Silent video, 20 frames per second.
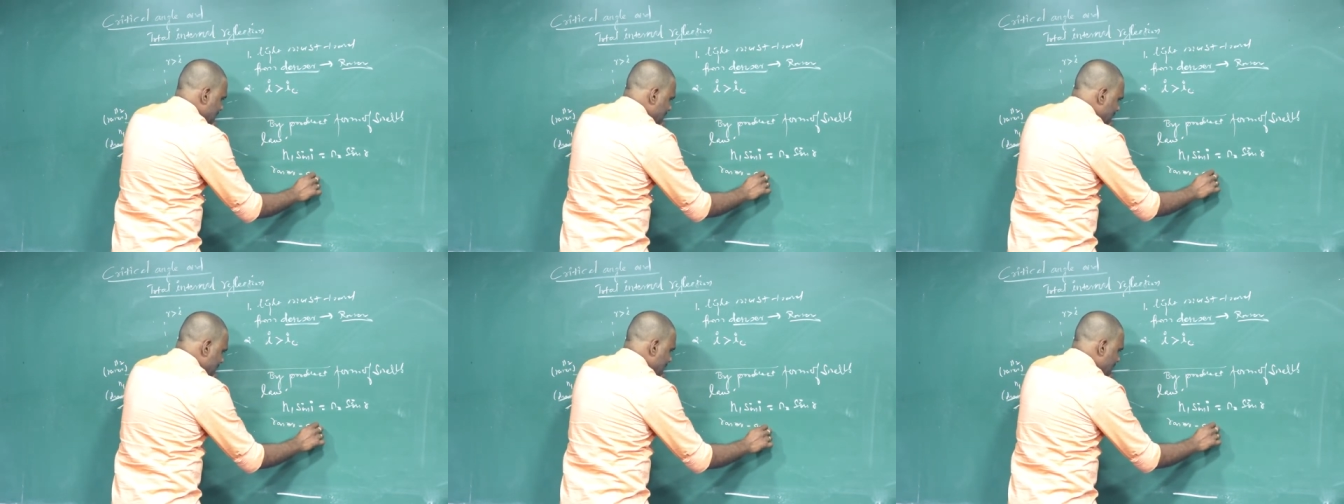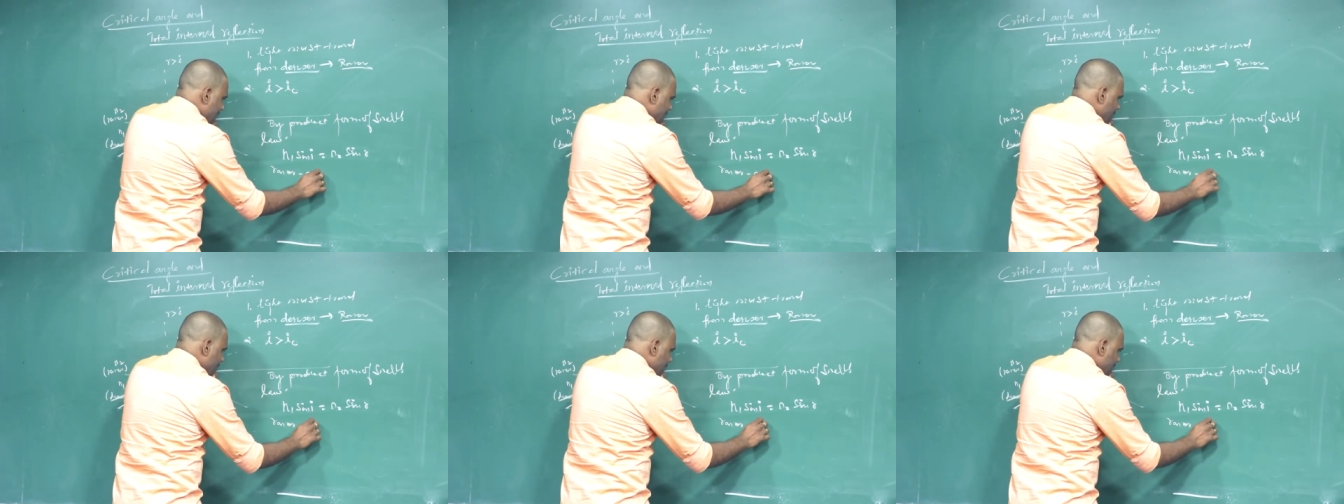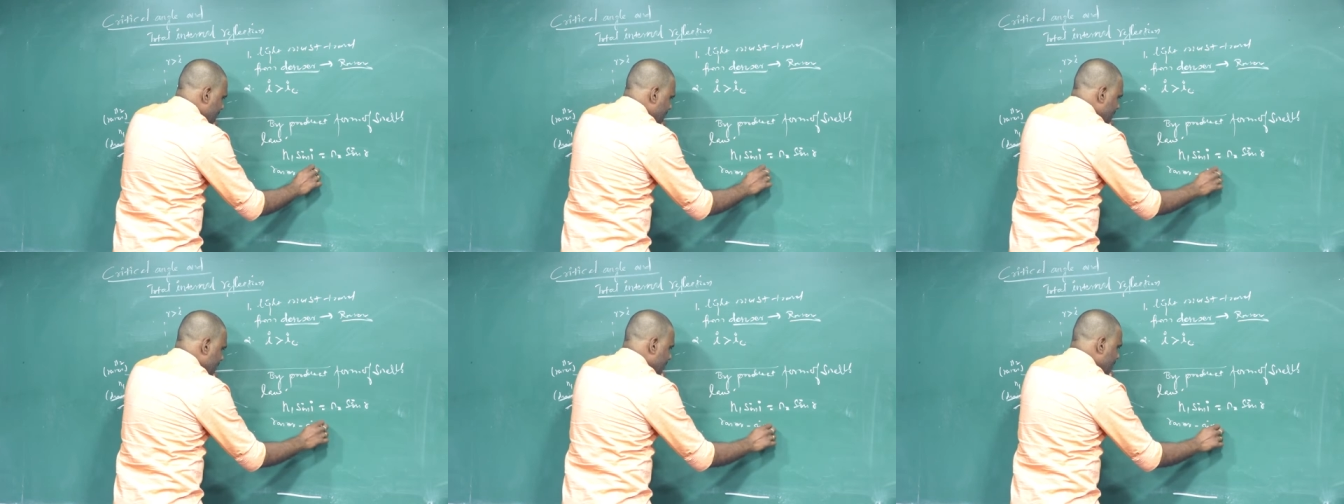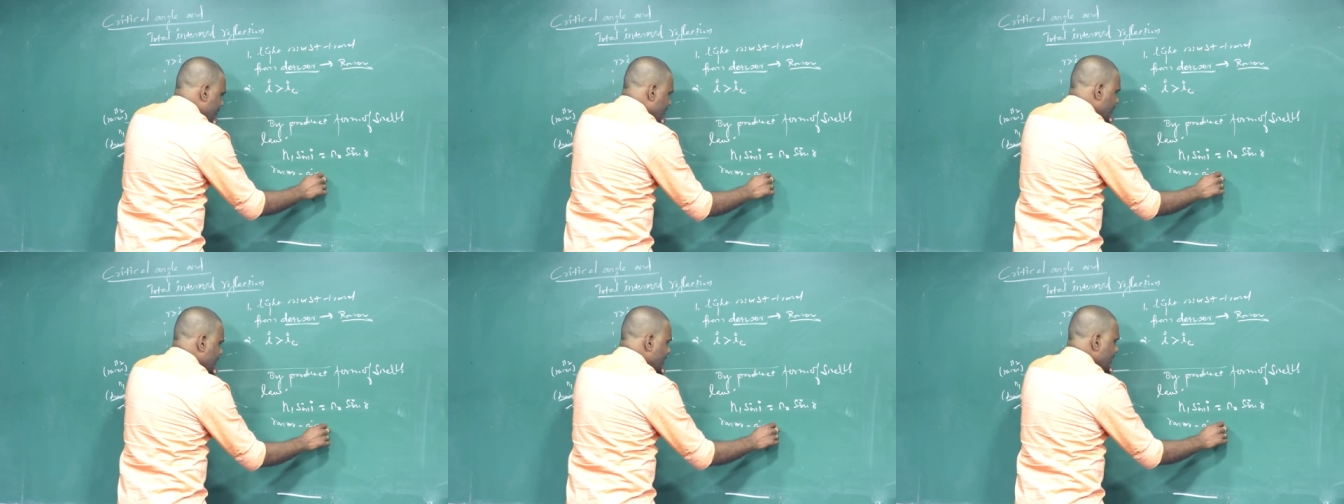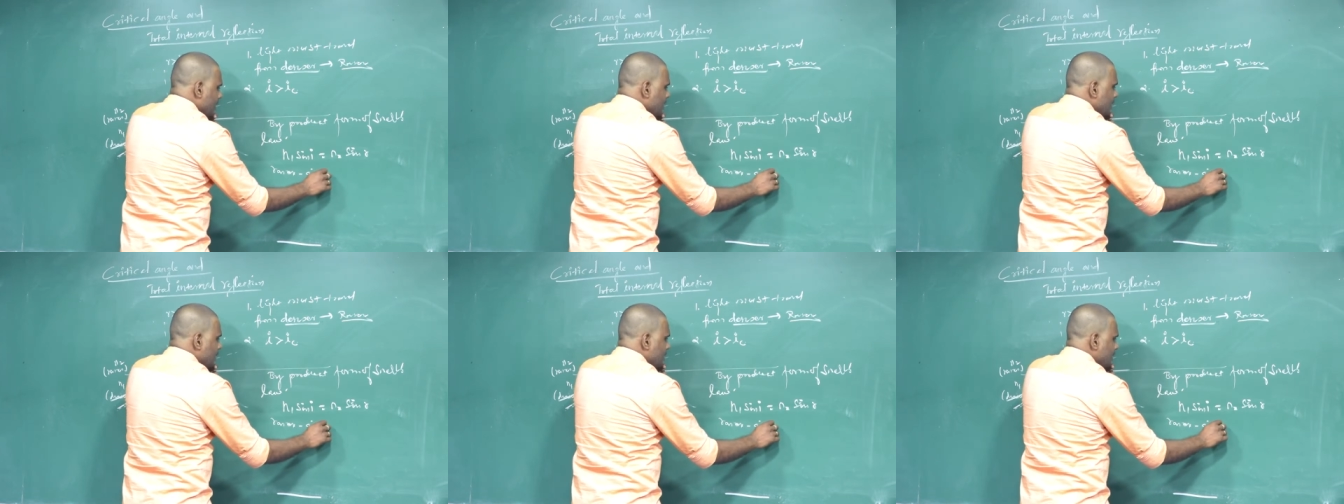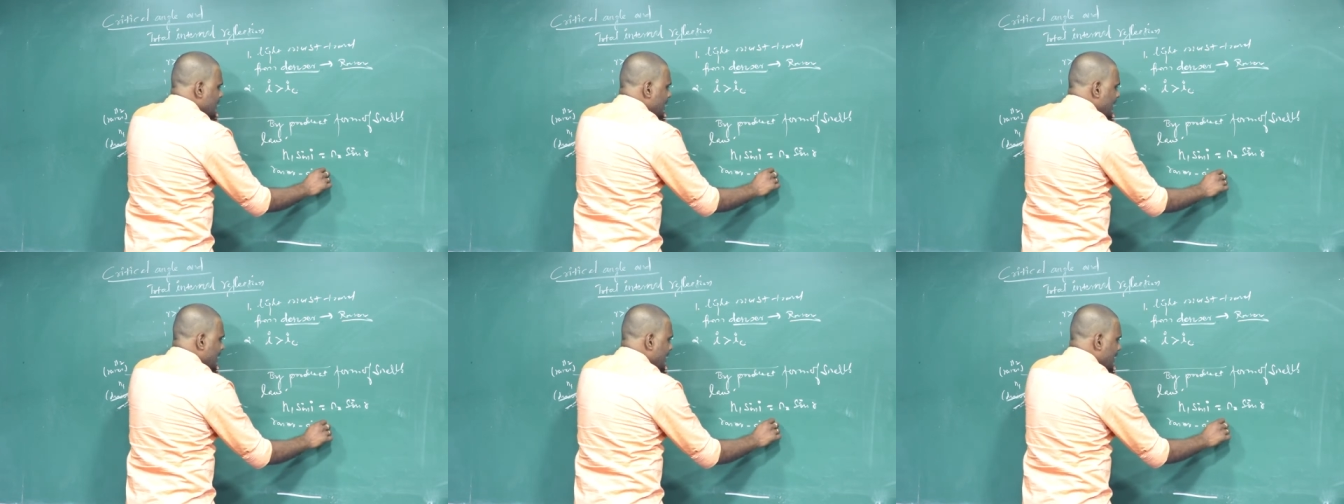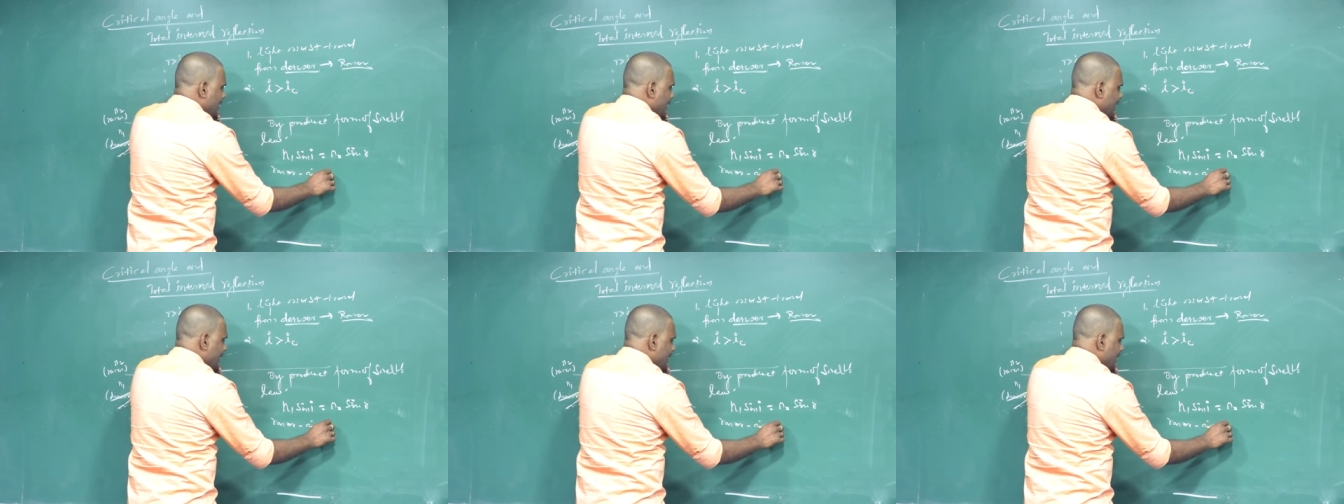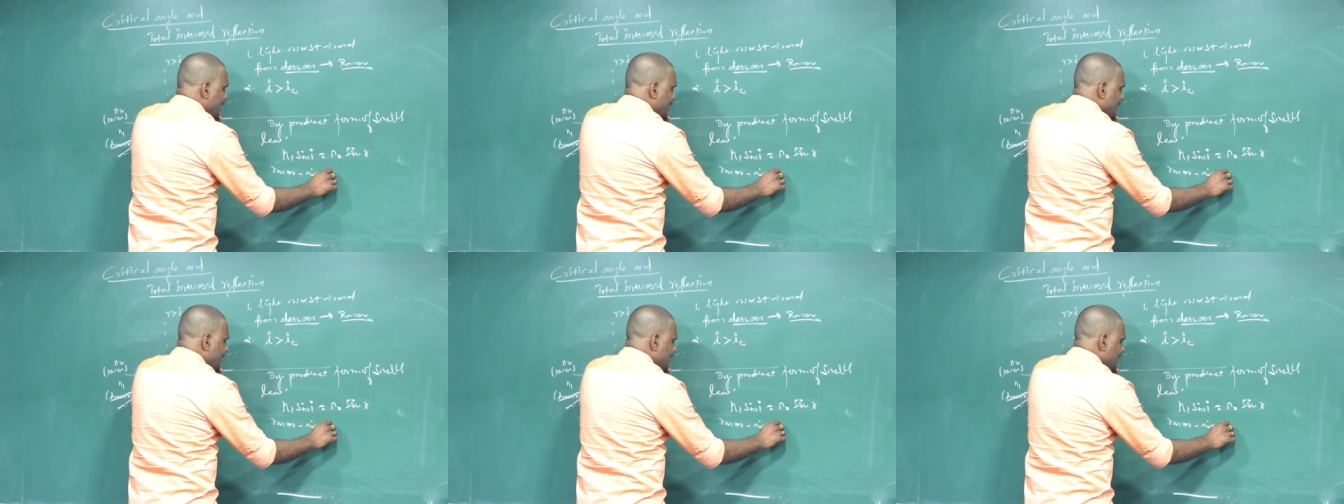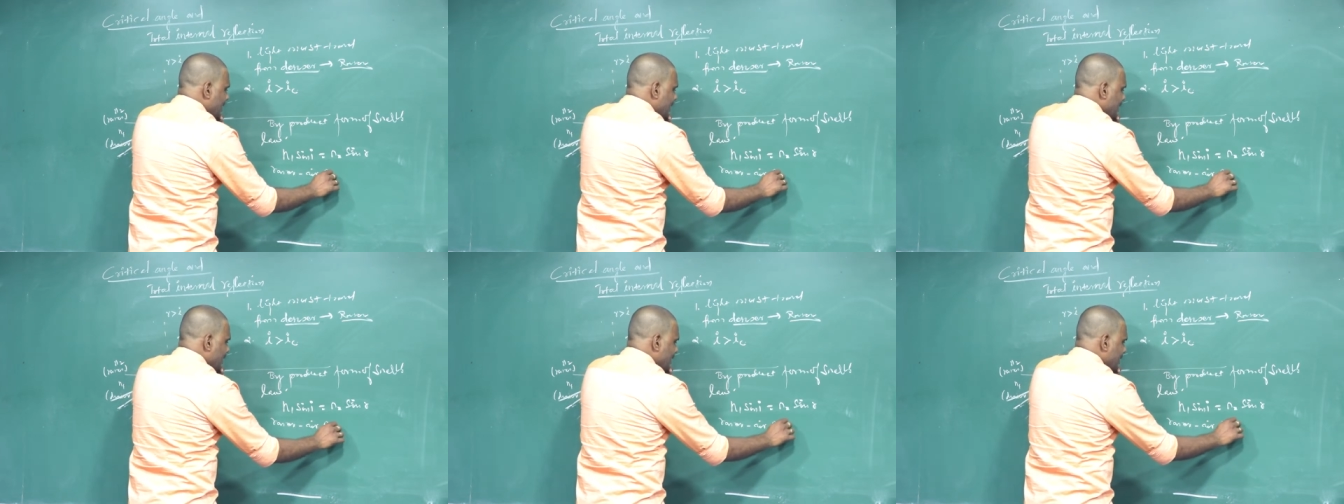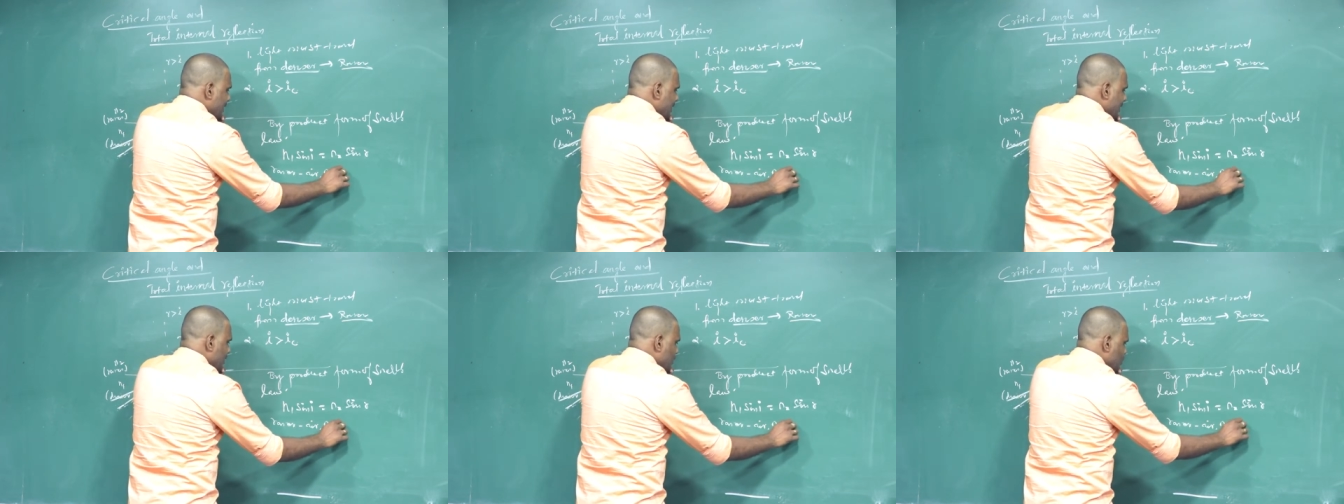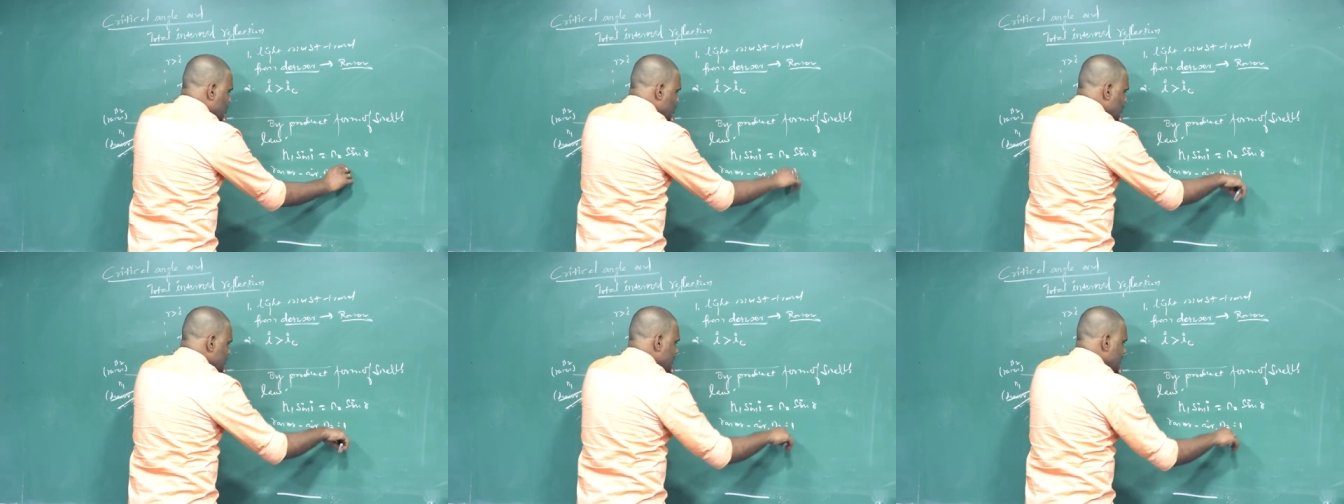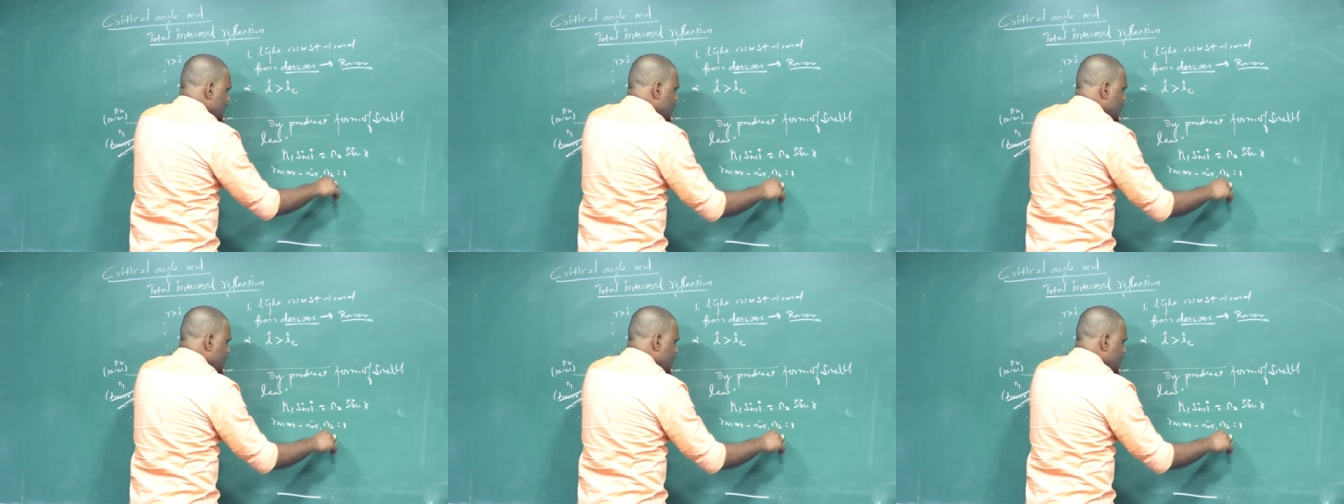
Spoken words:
air medium, then I can write N2 is